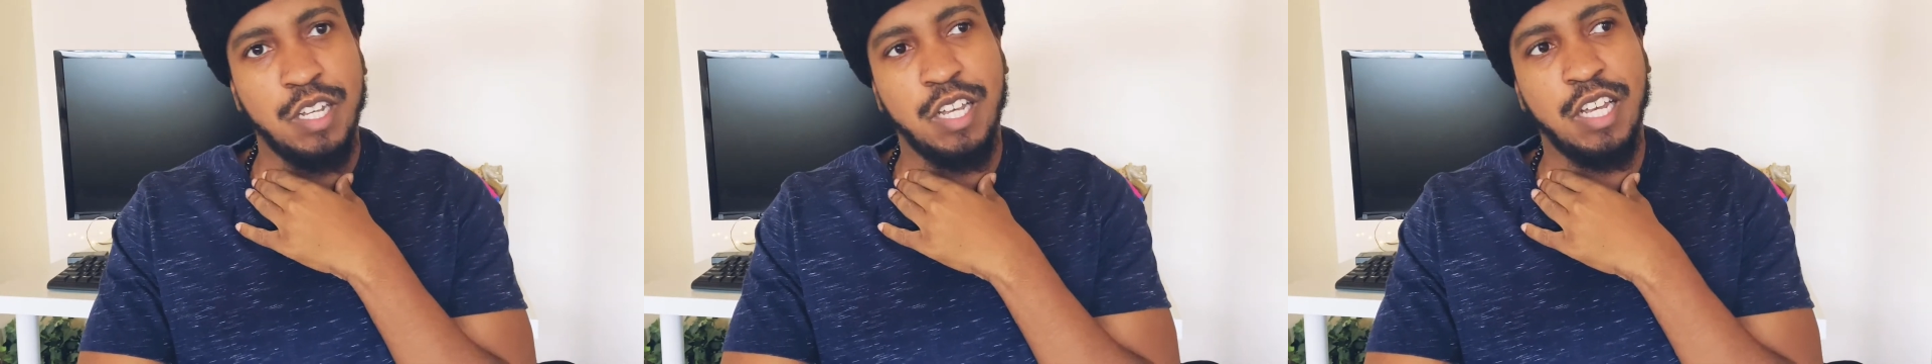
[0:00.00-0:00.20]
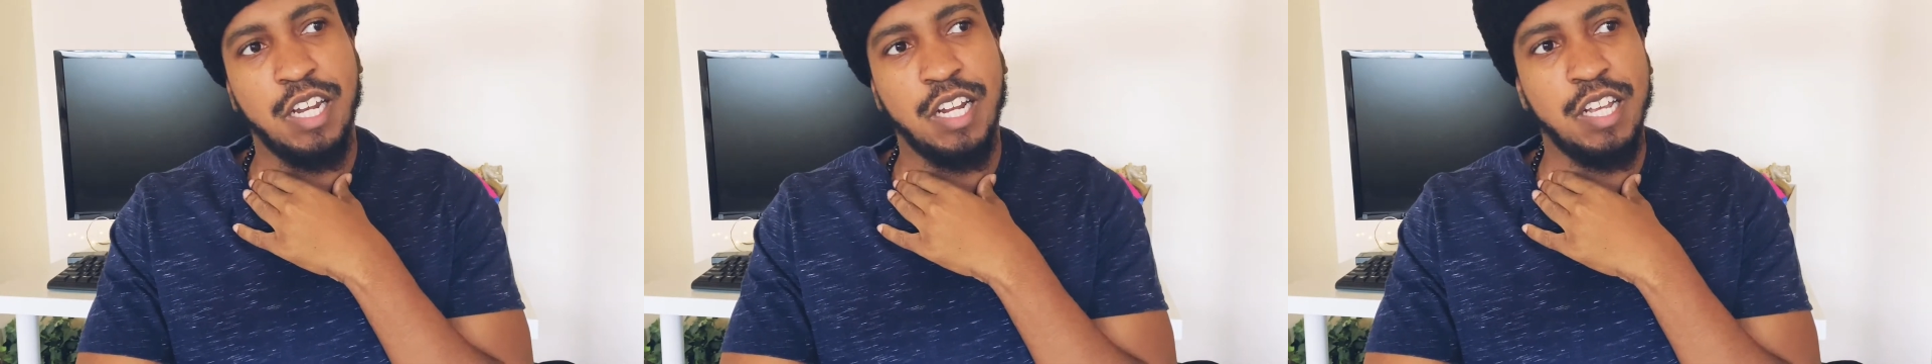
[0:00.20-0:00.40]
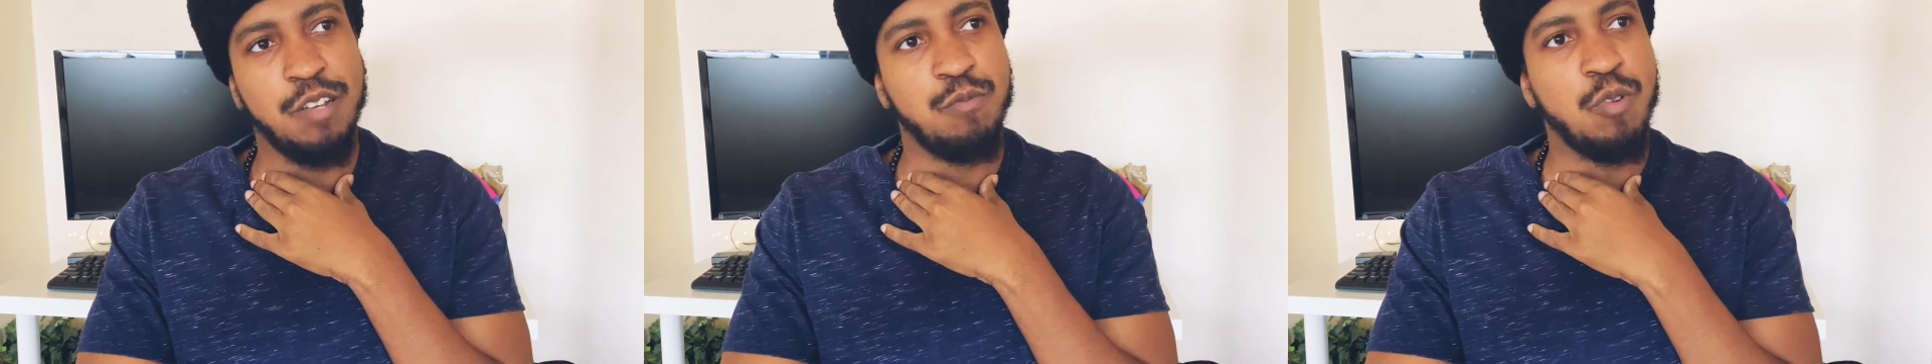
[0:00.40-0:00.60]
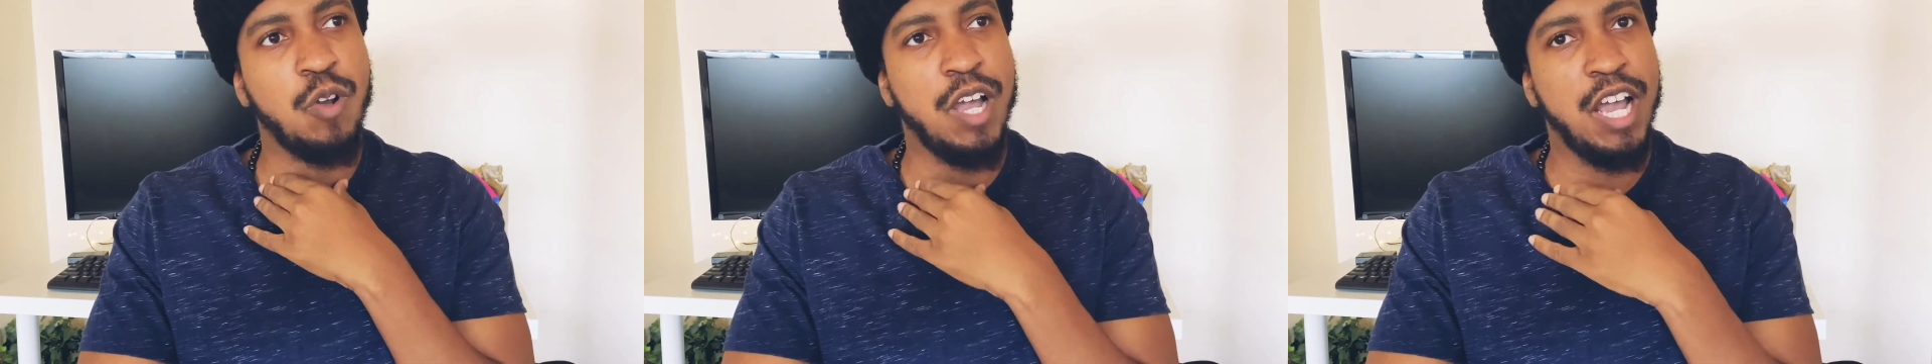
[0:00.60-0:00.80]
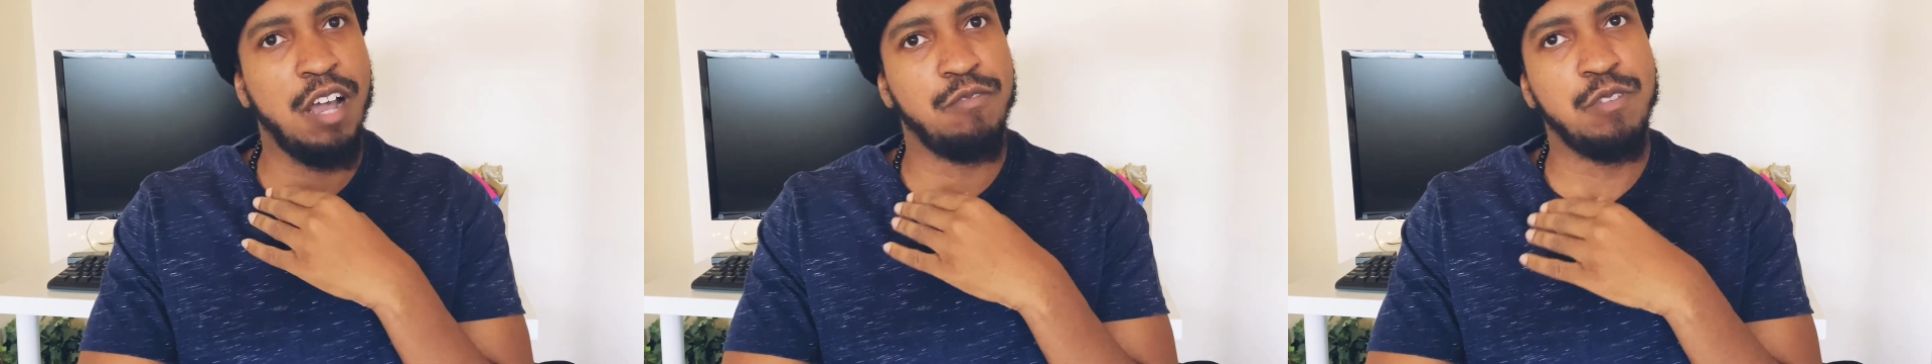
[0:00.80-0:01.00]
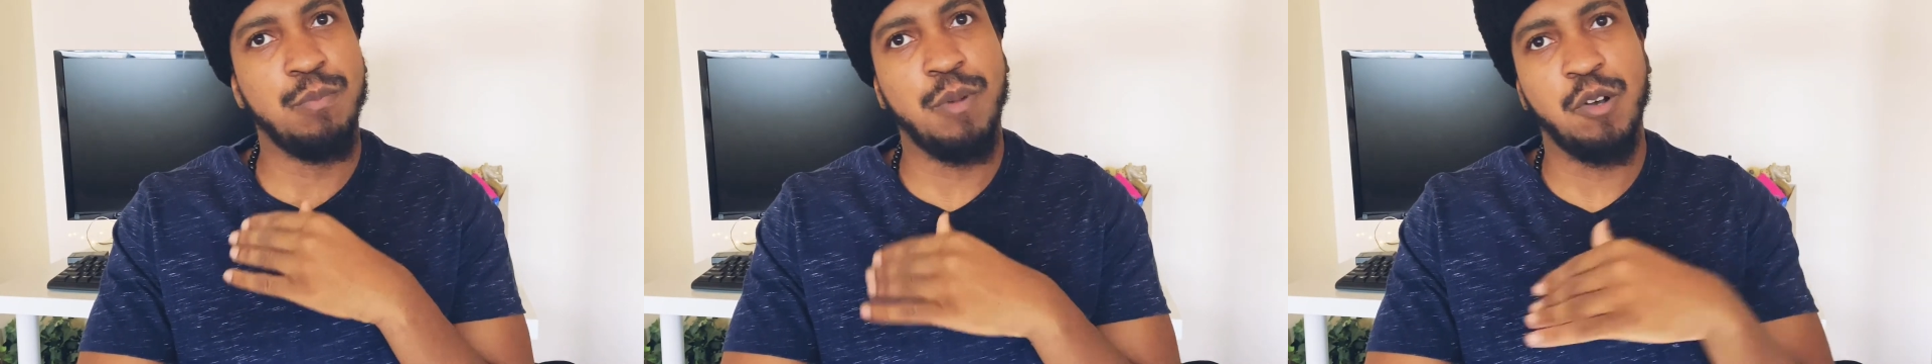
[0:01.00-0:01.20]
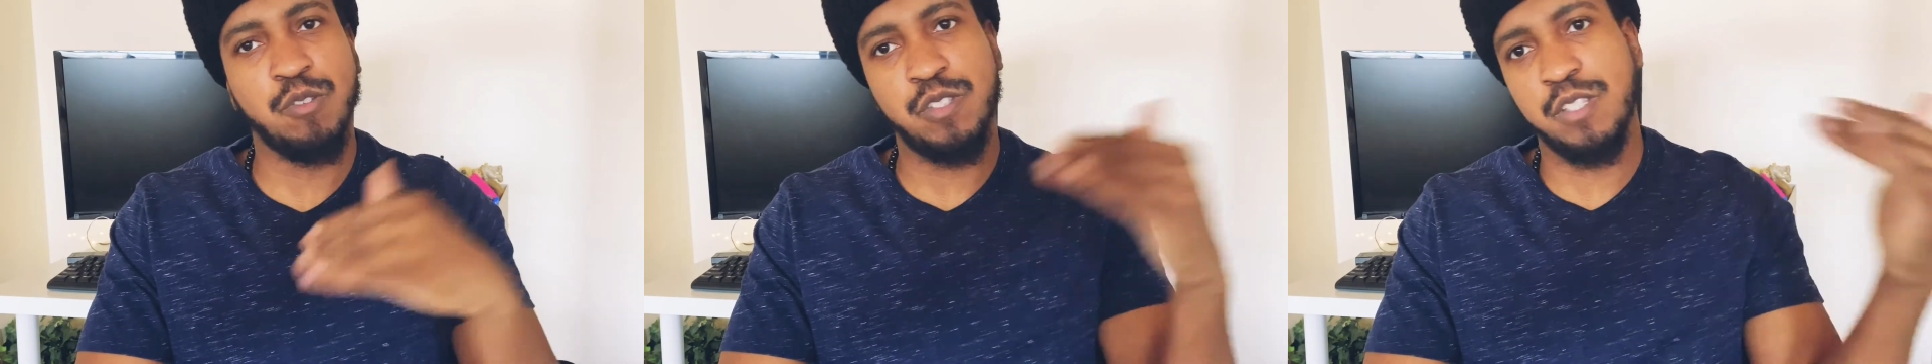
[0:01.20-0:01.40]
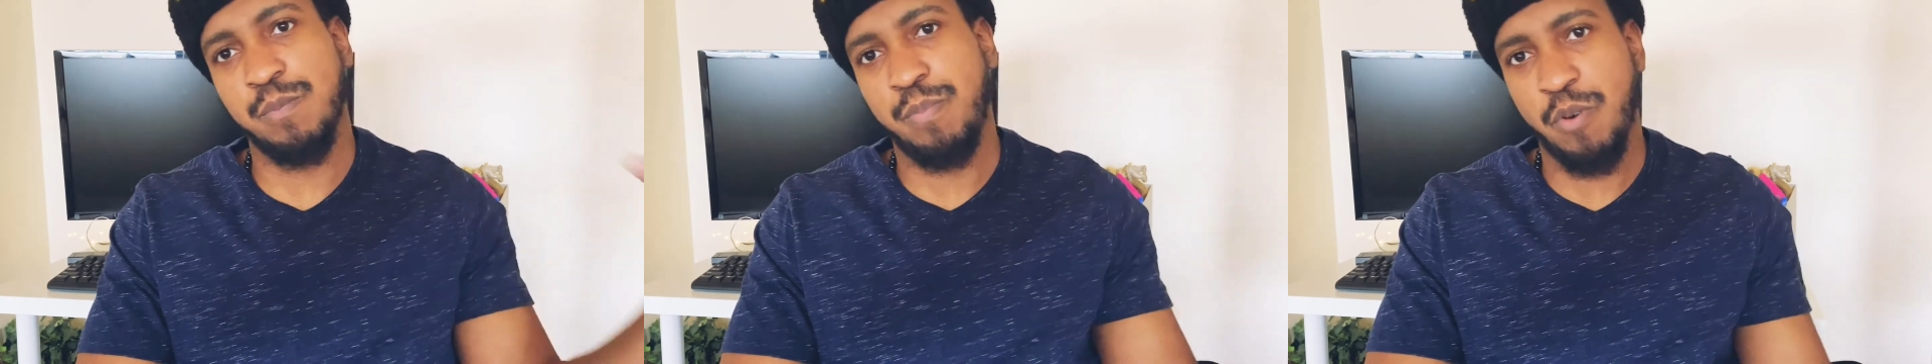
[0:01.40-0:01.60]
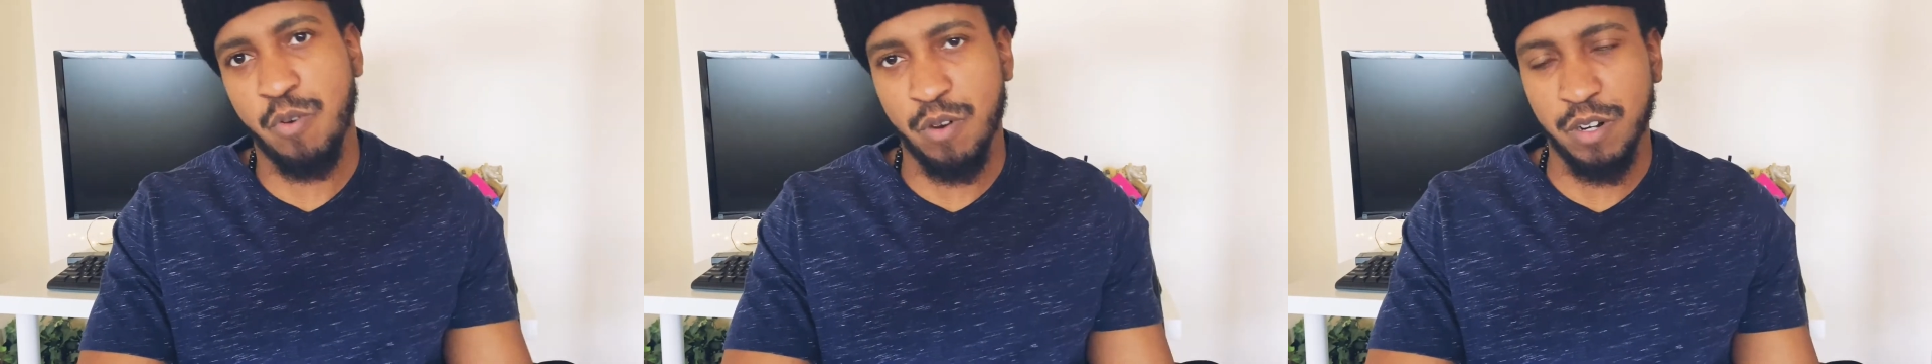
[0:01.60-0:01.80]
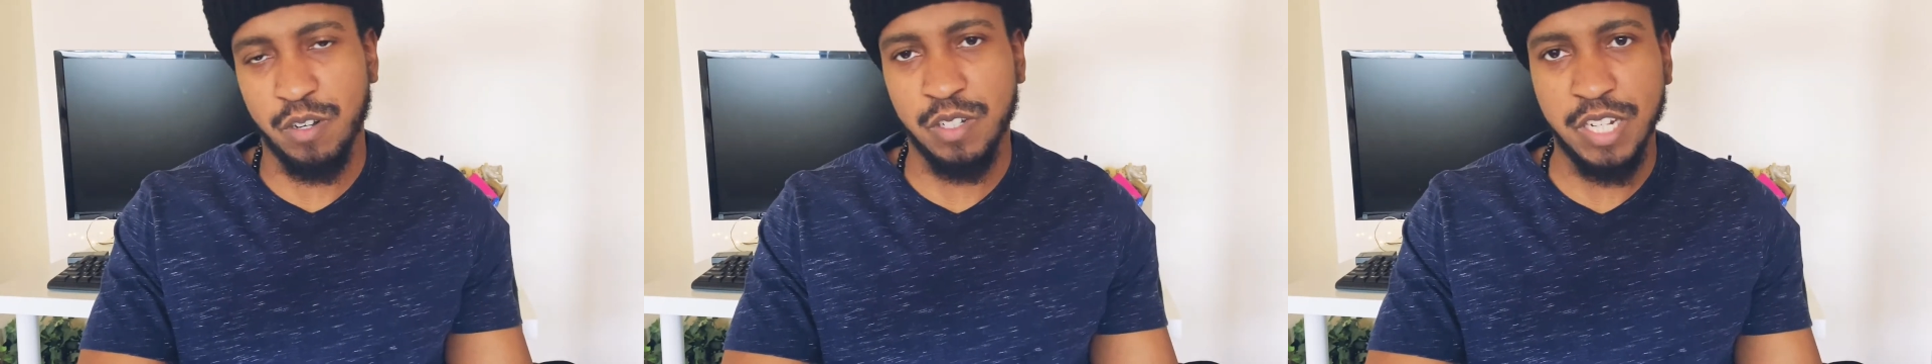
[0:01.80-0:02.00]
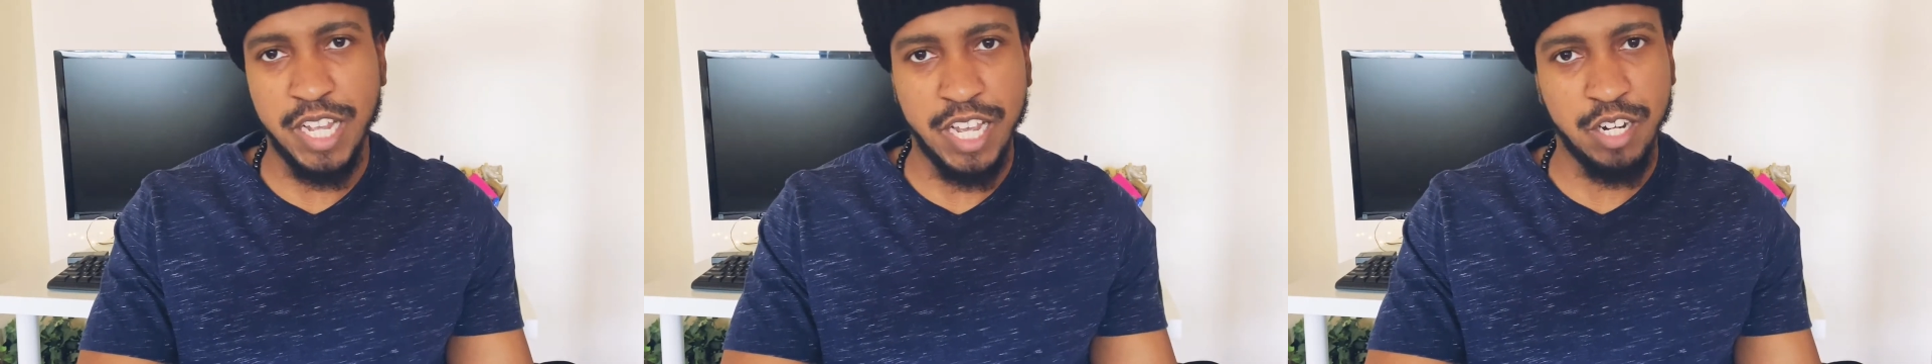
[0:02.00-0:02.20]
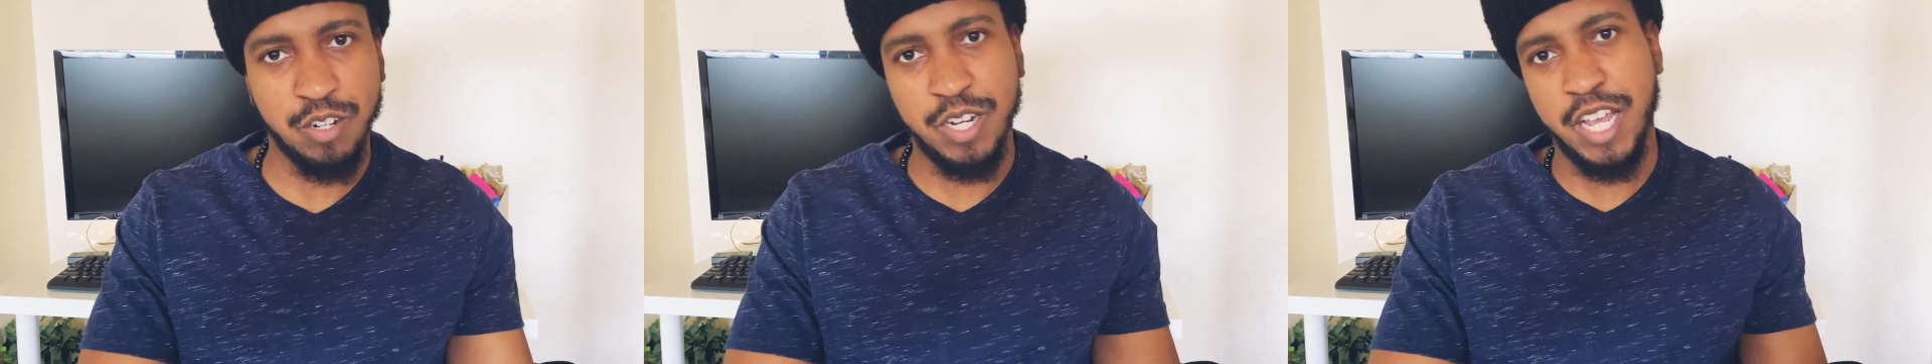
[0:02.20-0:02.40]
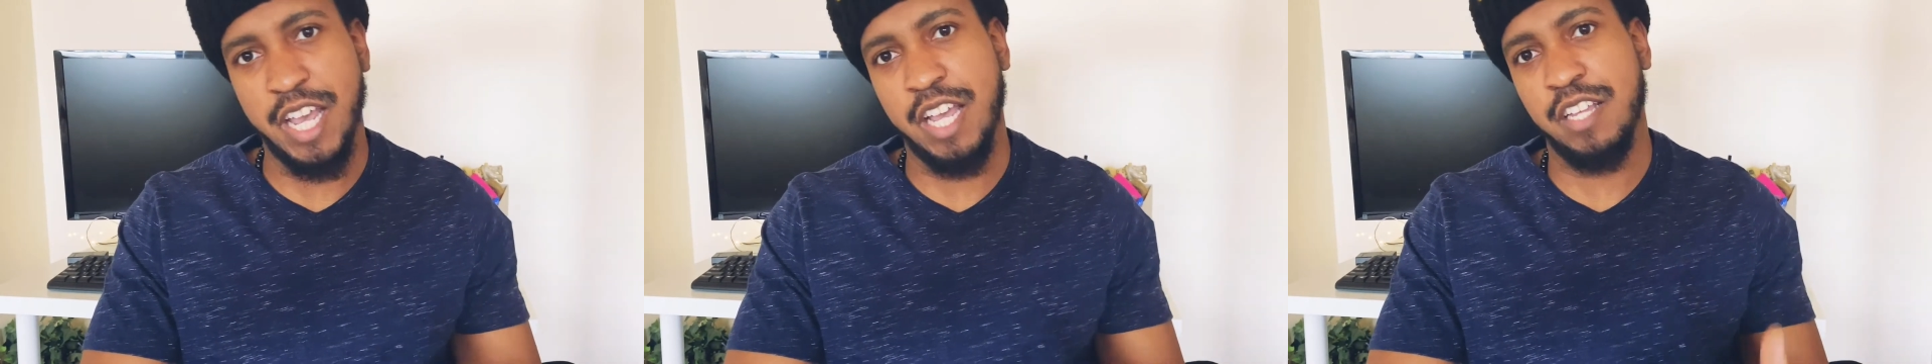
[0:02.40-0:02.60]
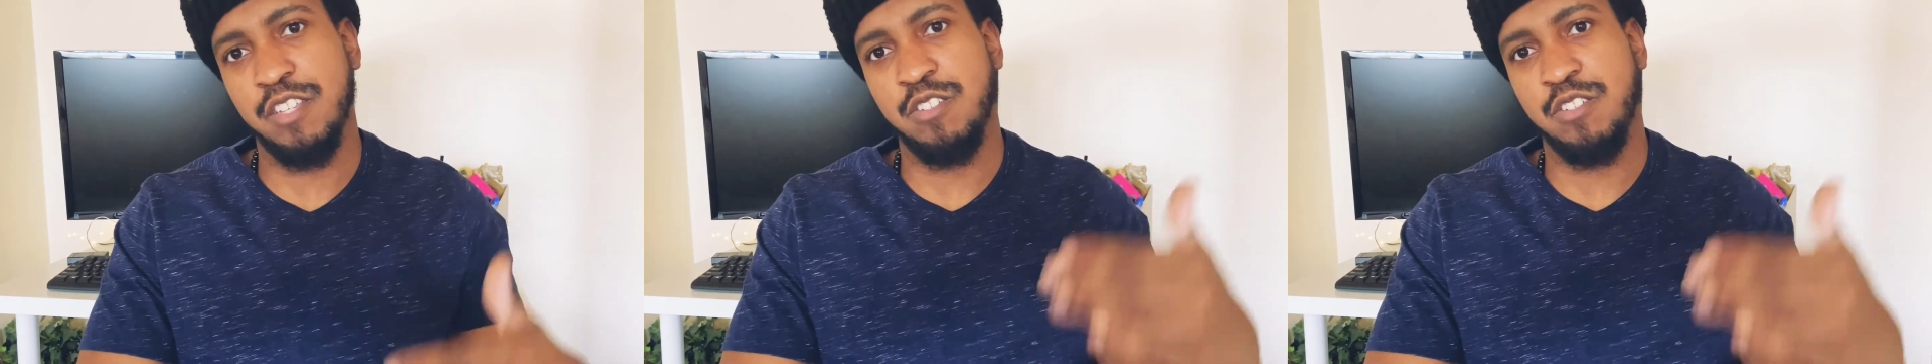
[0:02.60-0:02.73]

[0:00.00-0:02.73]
and it will have the most support on the internet.